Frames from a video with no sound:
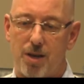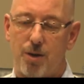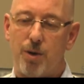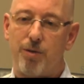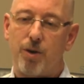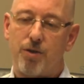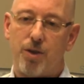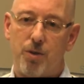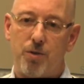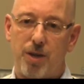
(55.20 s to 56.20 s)
We've also
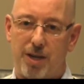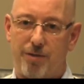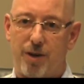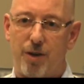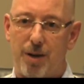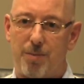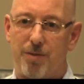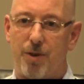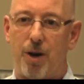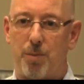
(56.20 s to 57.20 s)
used AFRM
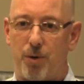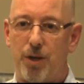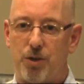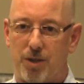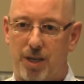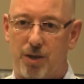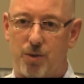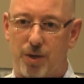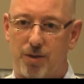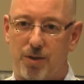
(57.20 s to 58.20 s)
for operational
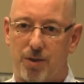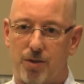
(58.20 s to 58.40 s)
entries.